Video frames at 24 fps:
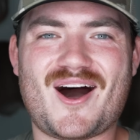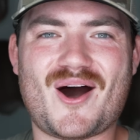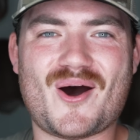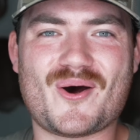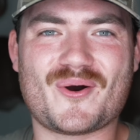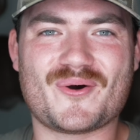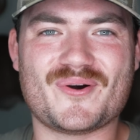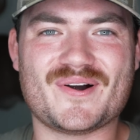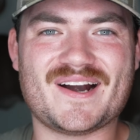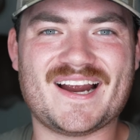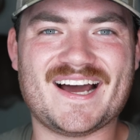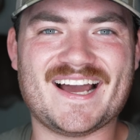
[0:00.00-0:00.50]

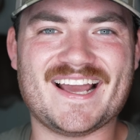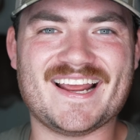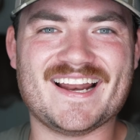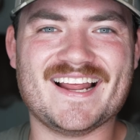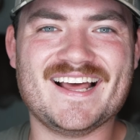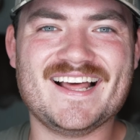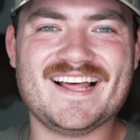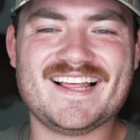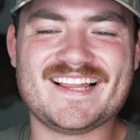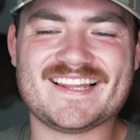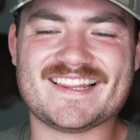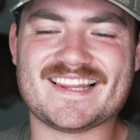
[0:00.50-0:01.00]
All right,
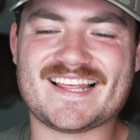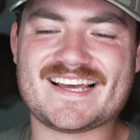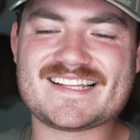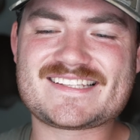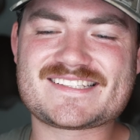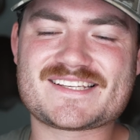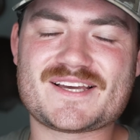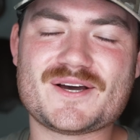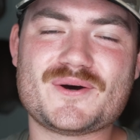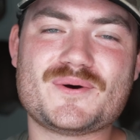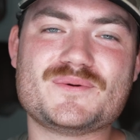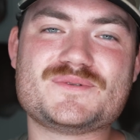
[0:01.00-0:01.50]

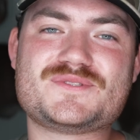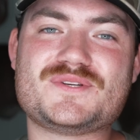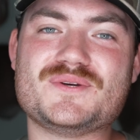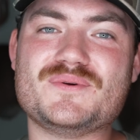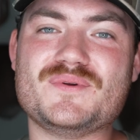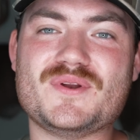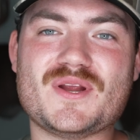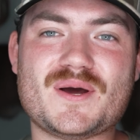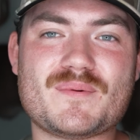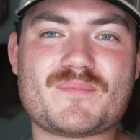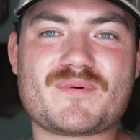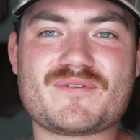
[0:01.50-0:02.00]
let's go to
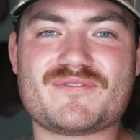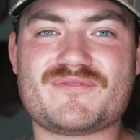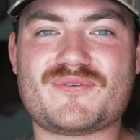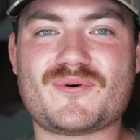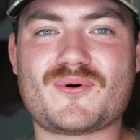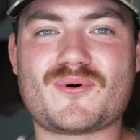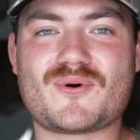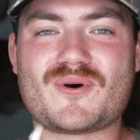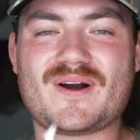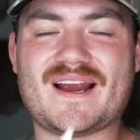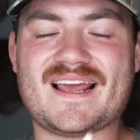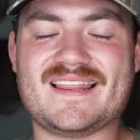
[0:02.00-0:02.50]
number
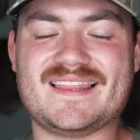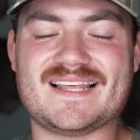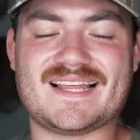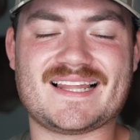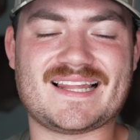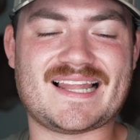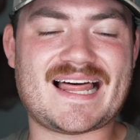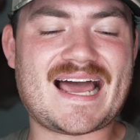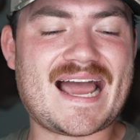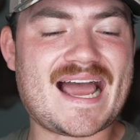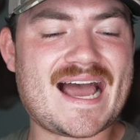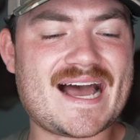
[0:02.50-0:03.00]
4 and the
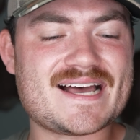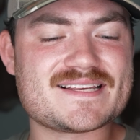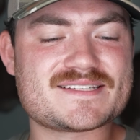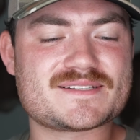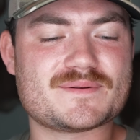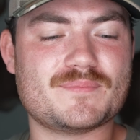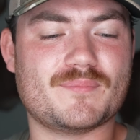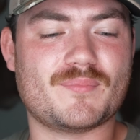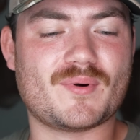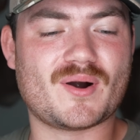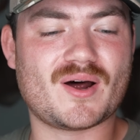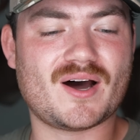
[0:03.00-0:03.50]

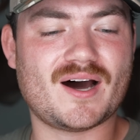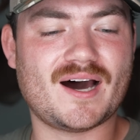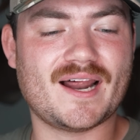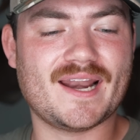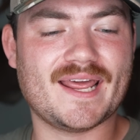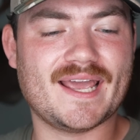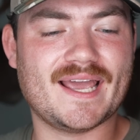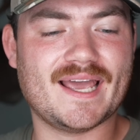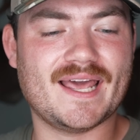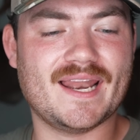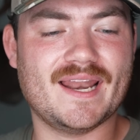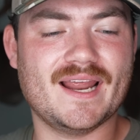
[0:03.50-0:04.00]
last
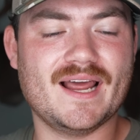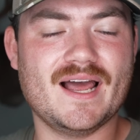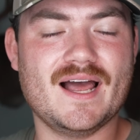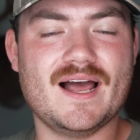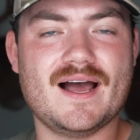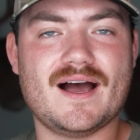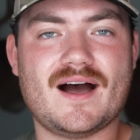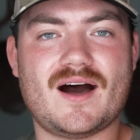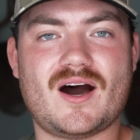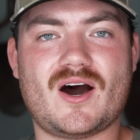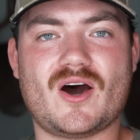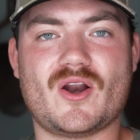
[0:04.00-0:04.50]
broadhead
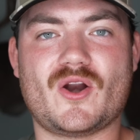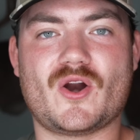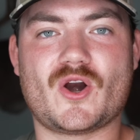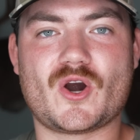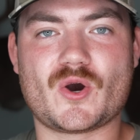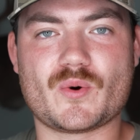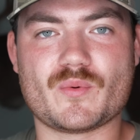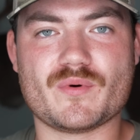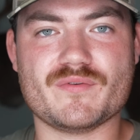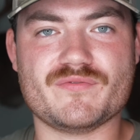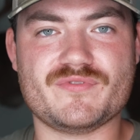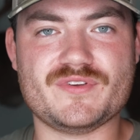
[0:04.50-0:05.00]
on
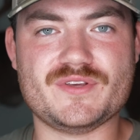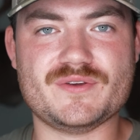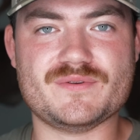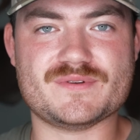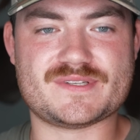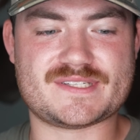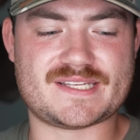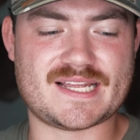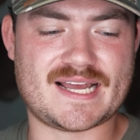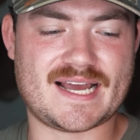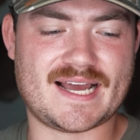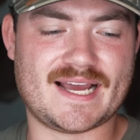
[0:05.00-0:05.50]
our review
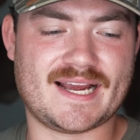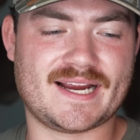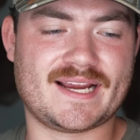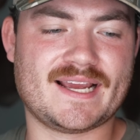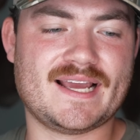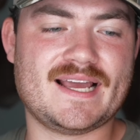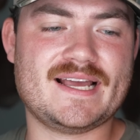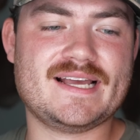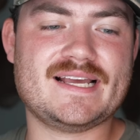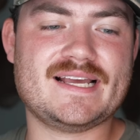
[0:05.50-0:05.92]
stack,